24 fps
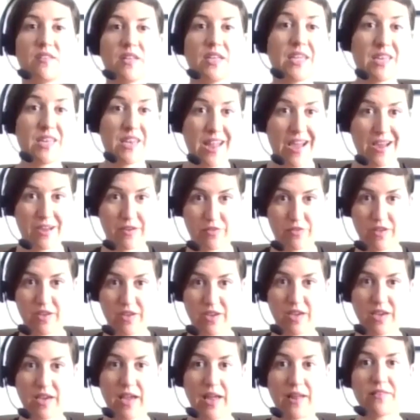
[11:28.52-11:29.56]
like a neck
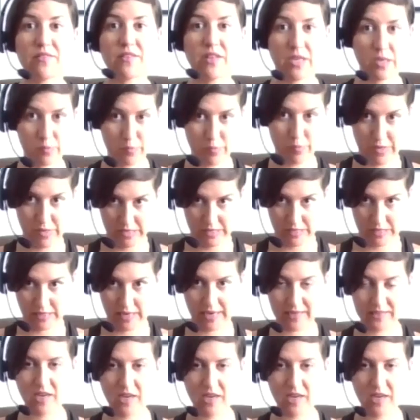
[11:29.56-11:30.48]
thing again, like a big neck